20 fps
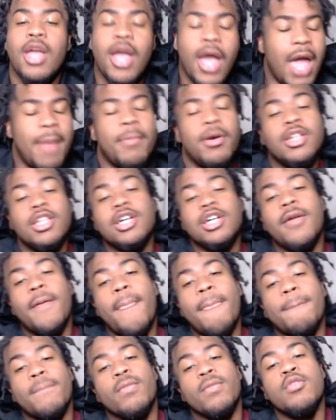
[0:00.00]
Hey, bro, look.
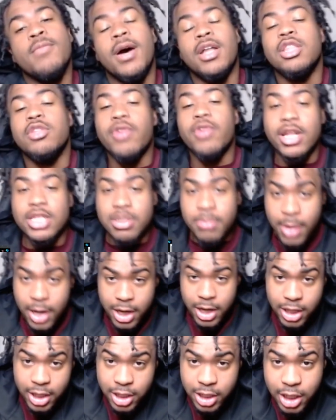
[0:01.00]
You about to react to my
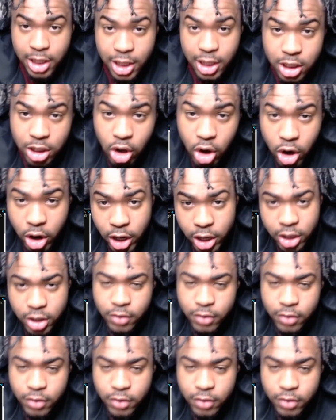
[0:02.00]
nigga Kid Laroi.